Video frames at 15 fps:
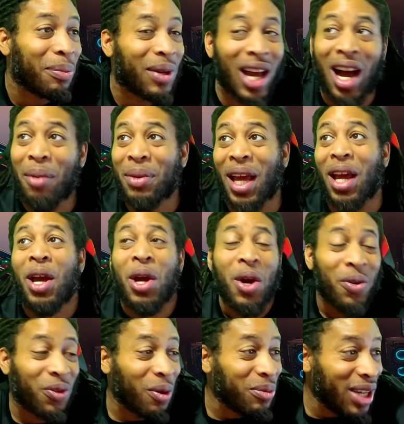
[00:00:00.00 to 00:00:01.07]
comment
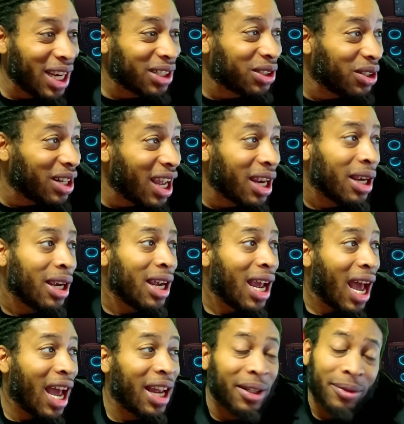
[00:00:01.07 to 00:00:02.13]
from yesterday,
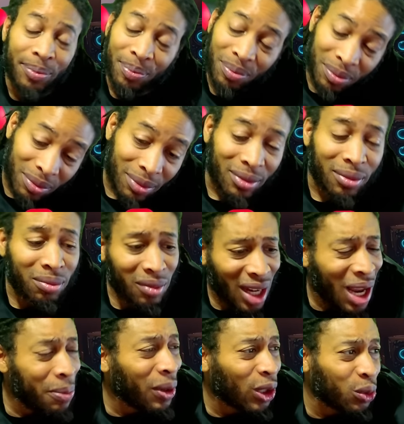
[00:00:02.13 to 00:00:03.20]
hey.
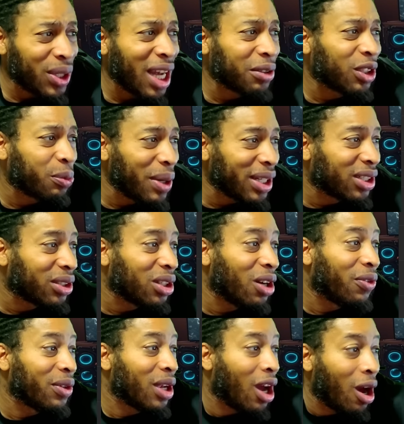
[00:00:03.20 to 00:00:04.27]
And plus, we got some special stuff
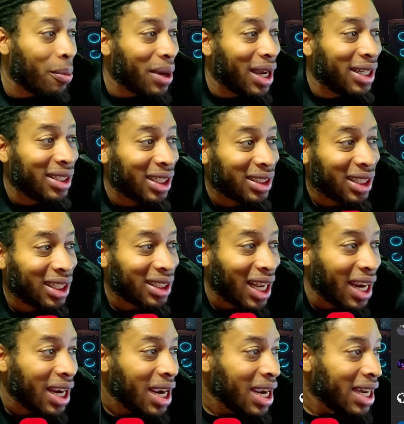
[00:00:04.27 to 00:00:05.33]
for y'all, man. He just says,
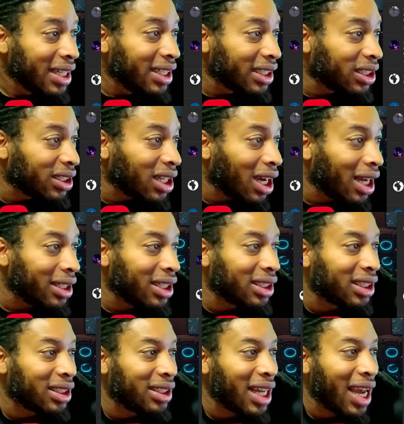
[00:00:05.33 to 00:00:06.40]
hey, this is uh, this
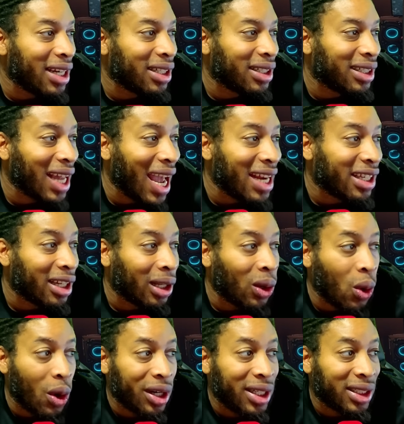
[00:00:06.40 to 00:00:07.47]
is that that the
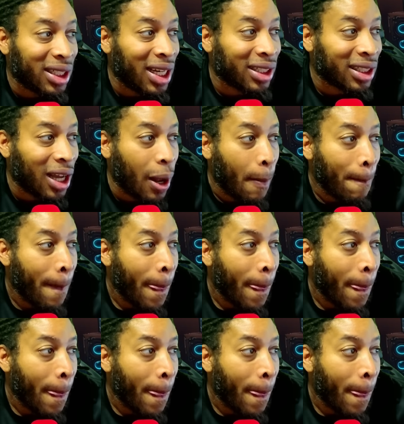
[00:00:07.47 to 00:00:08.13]
Lord. He says, uh,